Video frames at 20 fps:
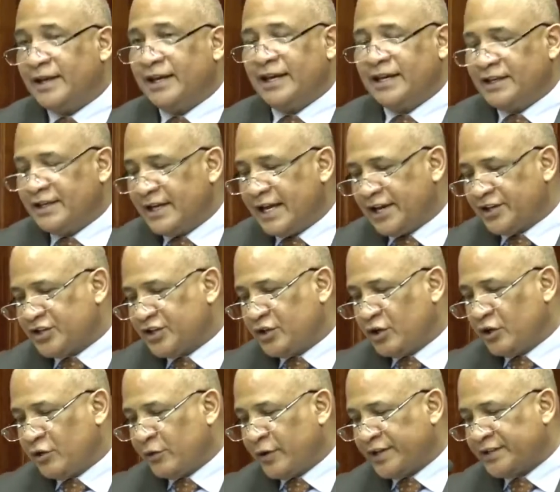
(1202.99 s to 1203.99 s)
A
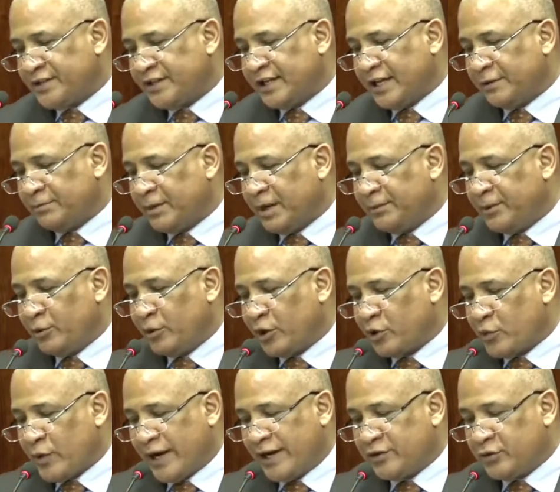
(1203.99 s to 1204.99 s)
national resident may be
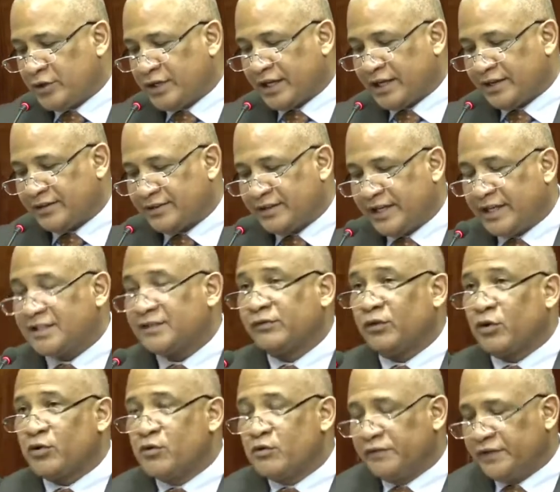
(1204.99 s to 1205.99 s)
required to take a test
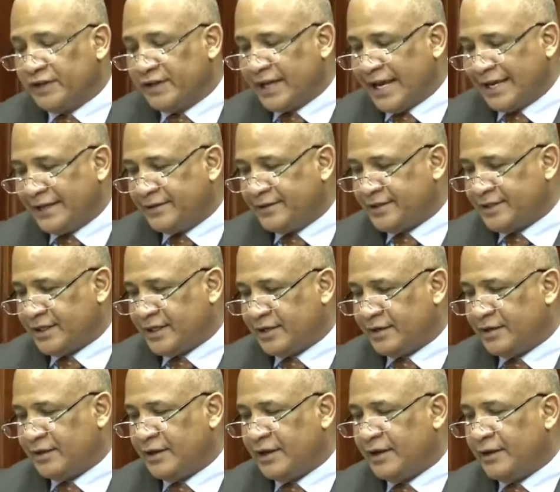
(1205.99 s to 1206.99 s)
for
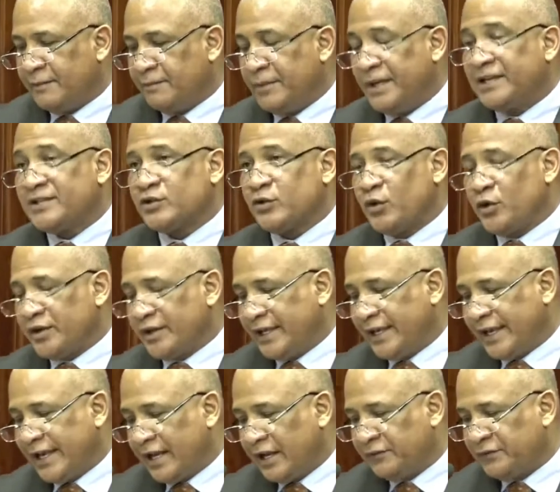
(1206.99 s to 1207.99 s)
COVID-19 based on
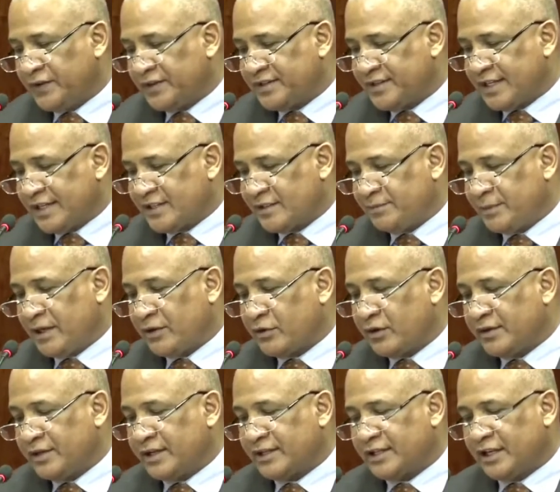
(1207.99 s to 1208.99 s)
a health assessment
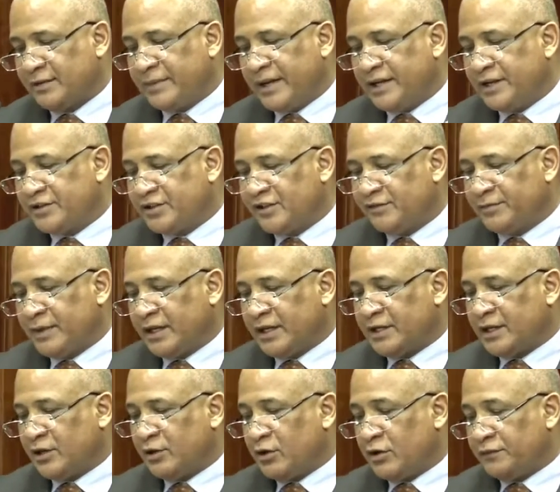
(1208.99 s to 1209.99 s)
conducted by the chief
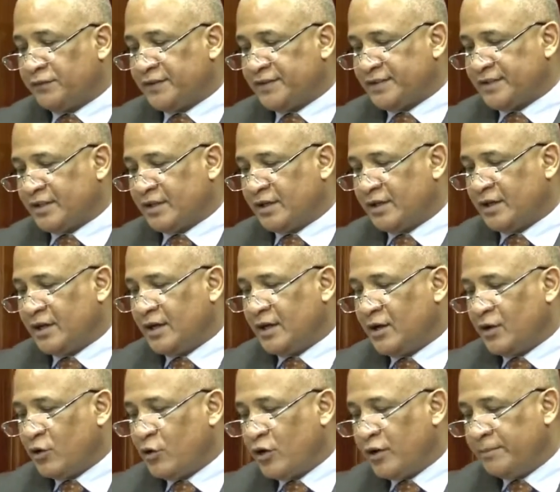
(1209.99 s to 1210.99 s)
medical officer
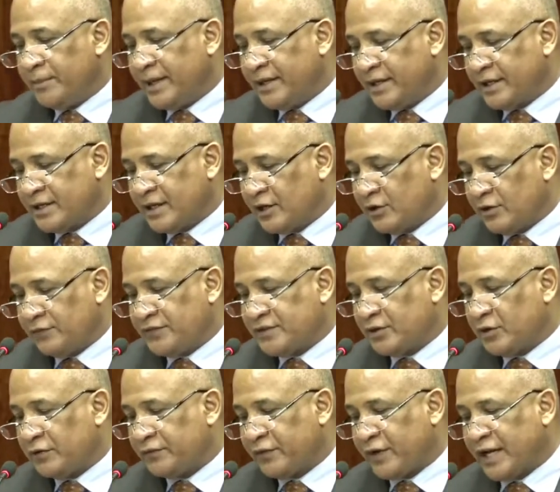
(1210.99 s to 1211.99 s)
or a medical
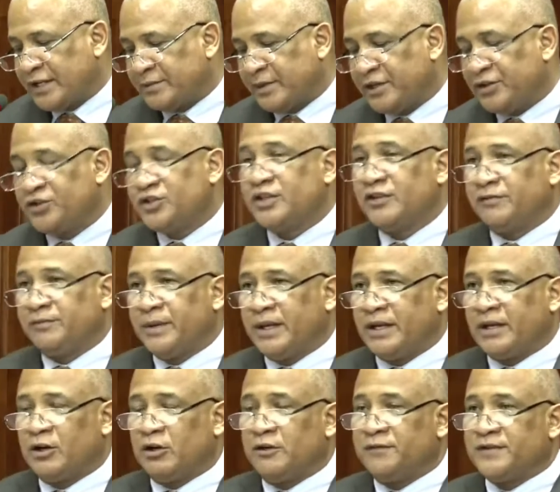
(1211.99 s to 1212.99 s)
officer authorized by the chief
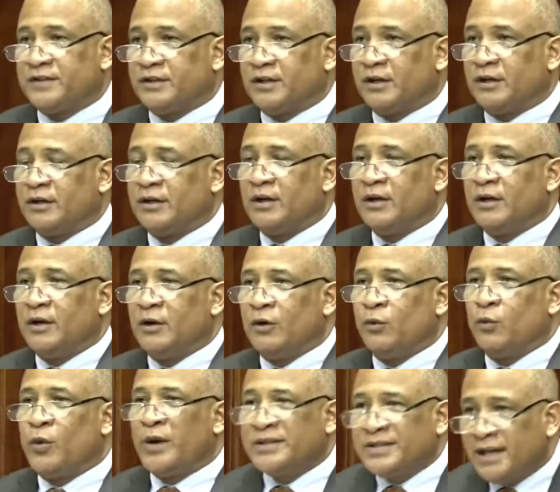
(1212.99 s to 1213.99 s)
medical officer.
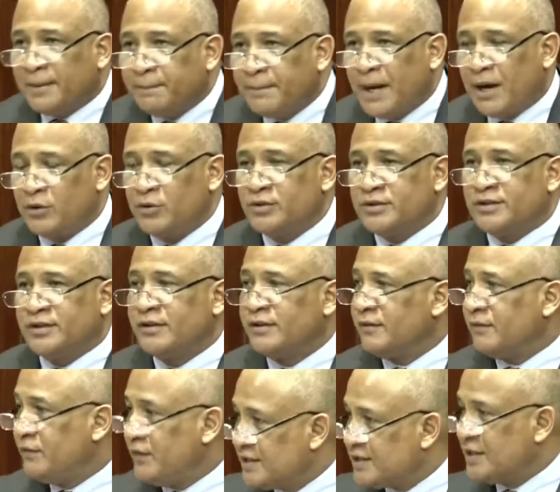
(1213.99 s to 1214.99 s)
What about
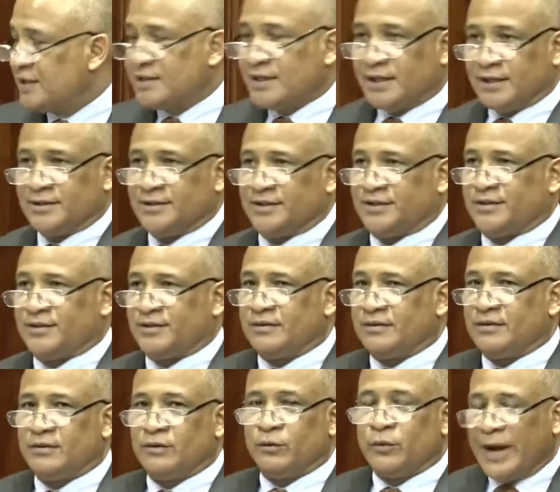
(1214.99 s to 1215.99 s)
visitors?
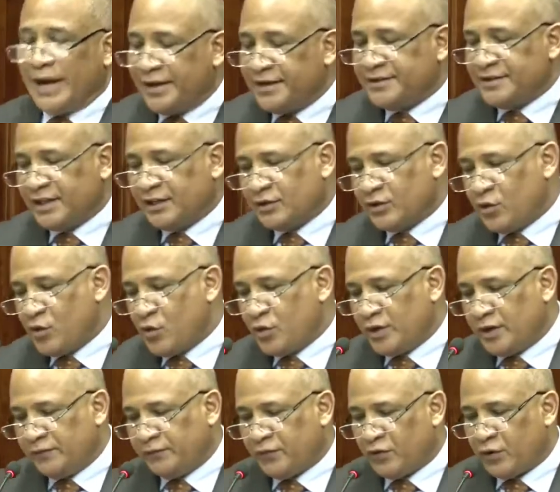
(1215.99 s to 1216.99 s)
Why is it
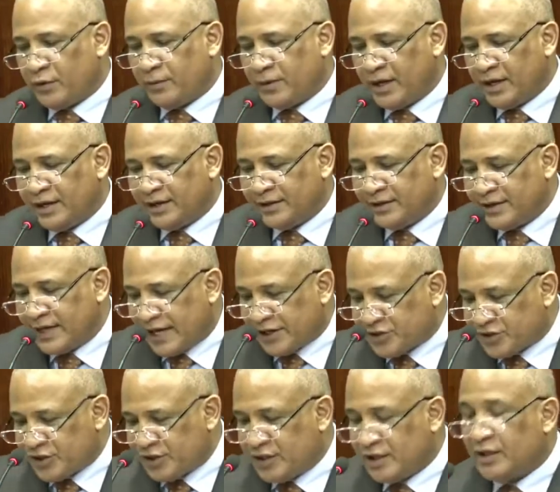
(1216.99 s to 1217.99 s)
only for
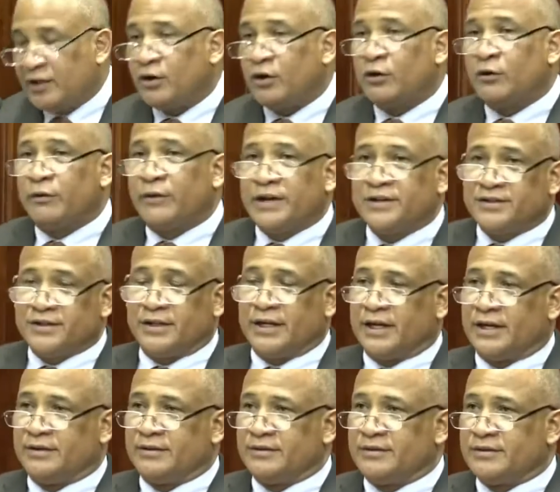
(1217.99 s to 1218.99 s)
national or
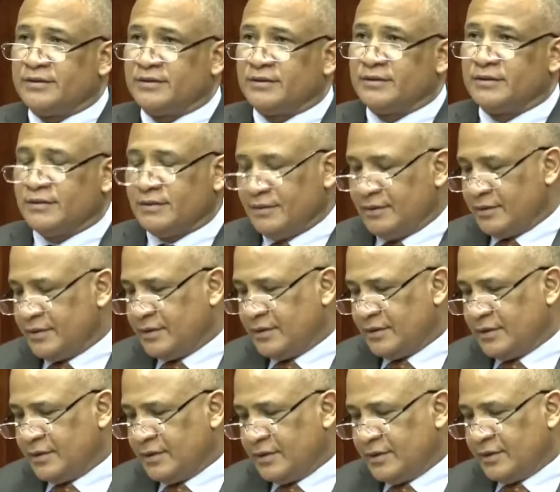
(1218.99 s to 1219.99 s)
residents?
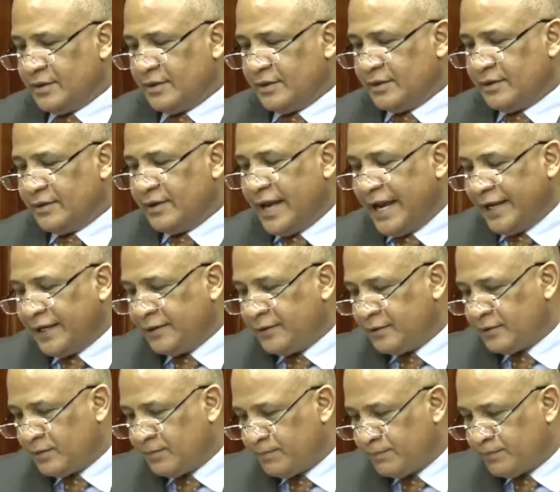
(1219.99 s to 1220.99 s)

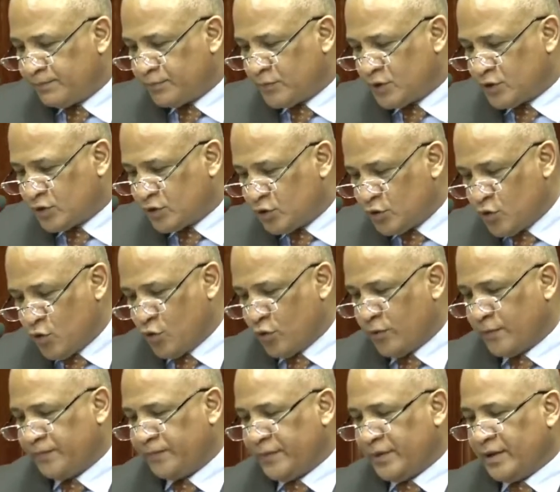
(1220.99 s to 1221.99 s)

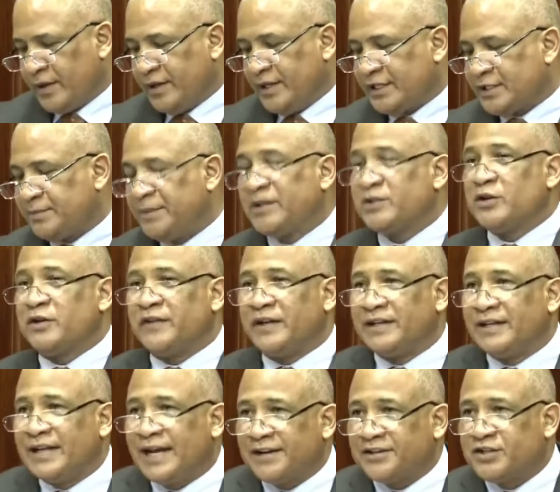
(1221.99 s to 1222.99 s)
9.2, it speaks of a
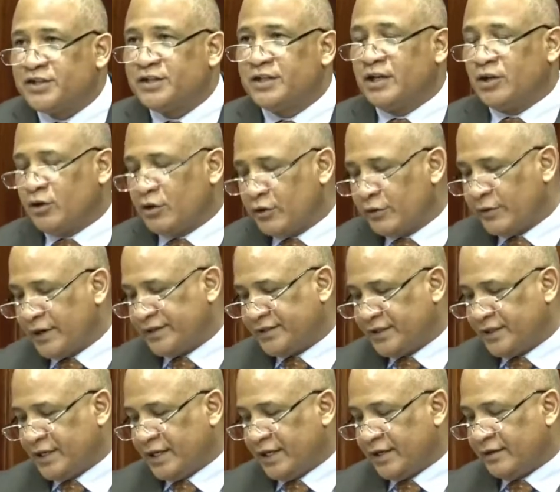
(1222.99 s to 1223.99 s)
national or
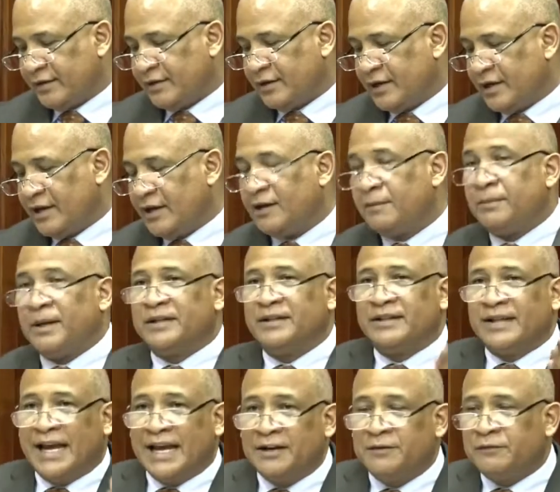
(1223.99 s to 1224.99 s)
resident. But
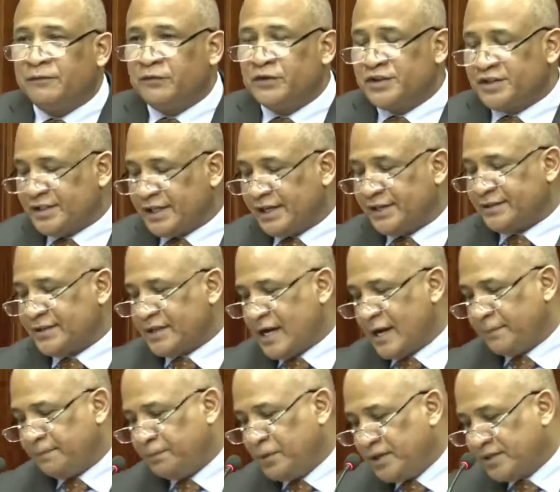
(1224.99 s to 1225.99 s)
9.3 says
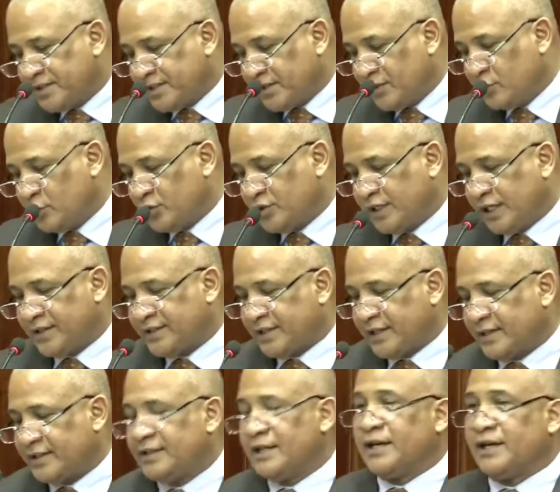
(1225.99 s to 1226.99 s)
a person who takes
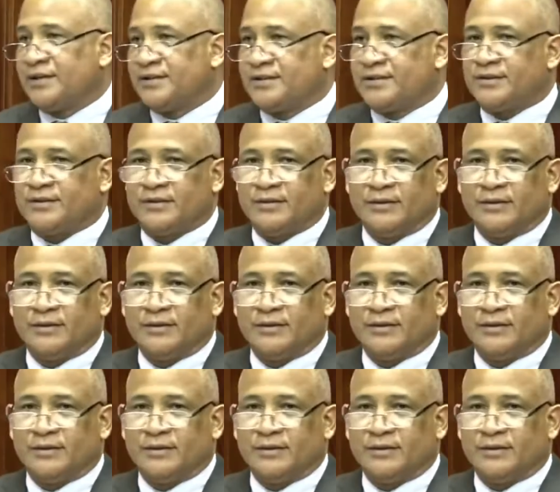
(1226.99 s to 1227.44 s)
a test.